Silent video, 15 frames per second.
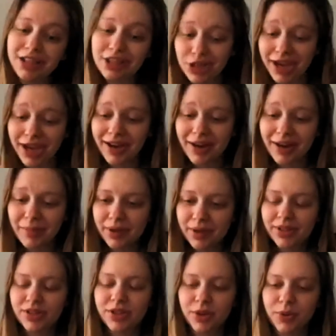jam
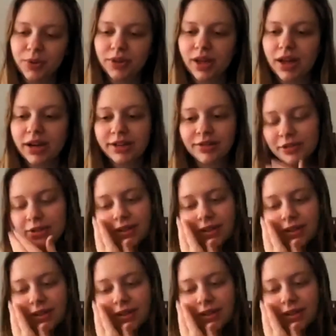to a lot of different
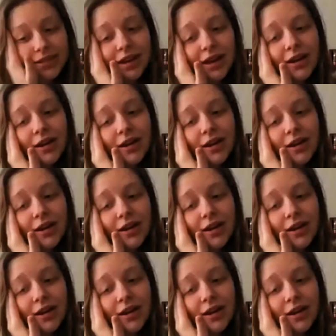things.